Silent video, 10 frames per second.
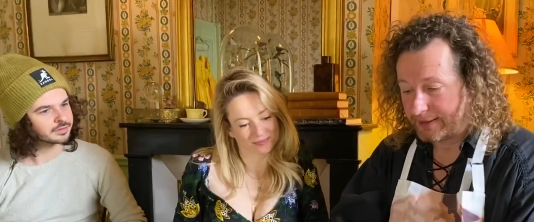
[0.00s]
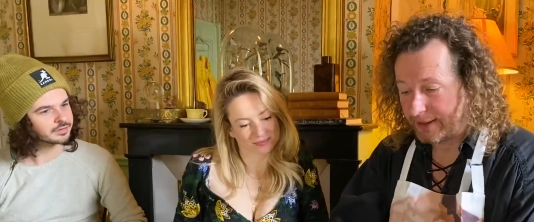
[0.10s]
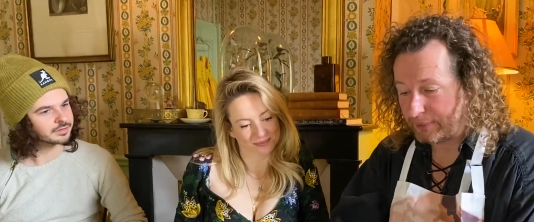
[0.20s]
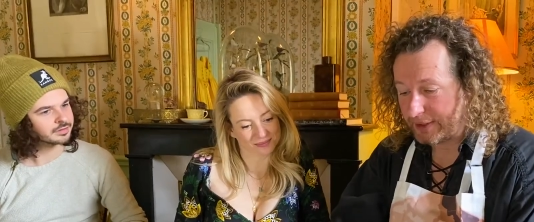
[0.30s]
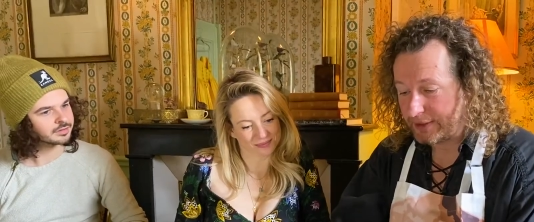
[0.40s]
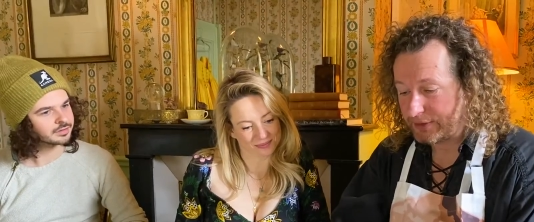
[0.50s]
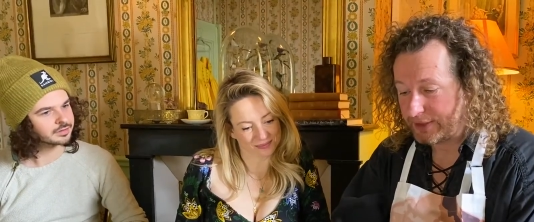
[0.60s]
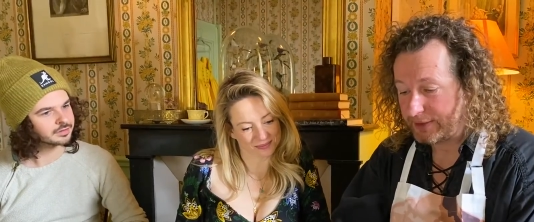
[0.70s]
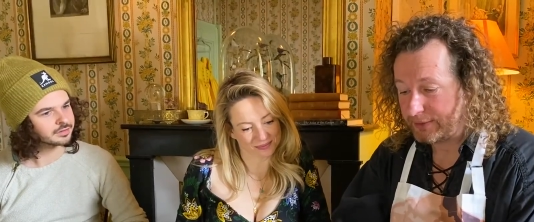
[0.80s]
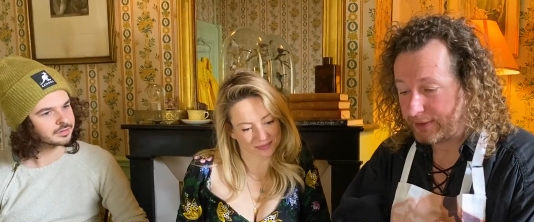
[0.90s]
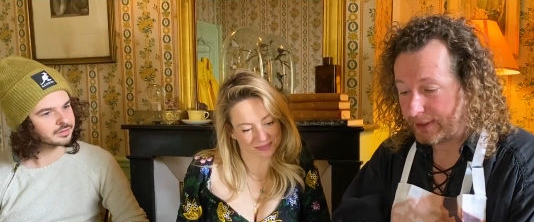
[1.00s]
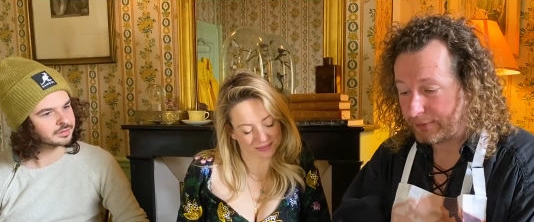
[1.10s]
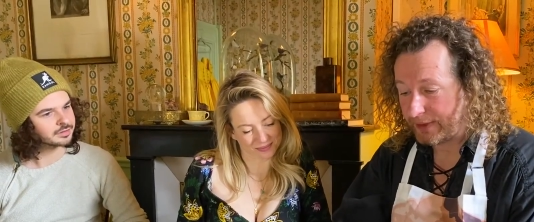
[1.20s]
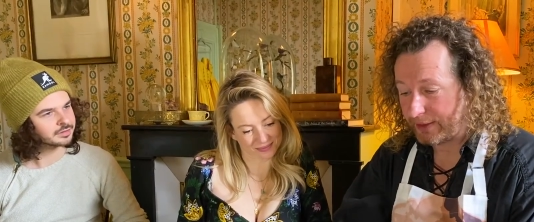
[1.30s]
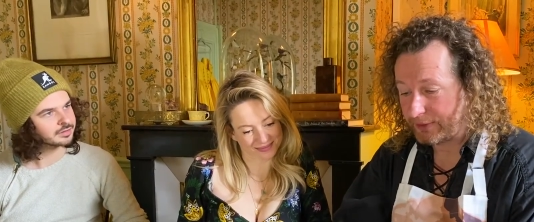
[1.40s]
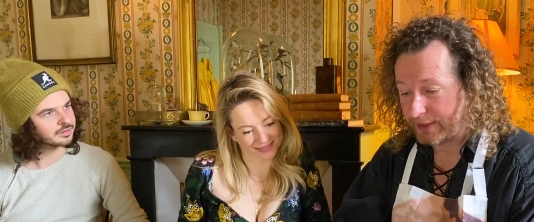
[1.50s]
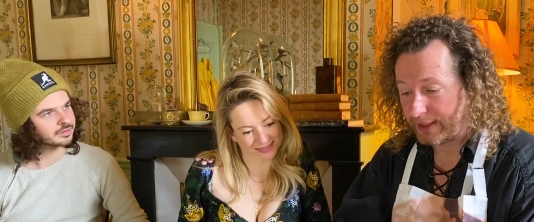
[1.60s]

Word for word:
Speaker 1: Selmar, you seem to have found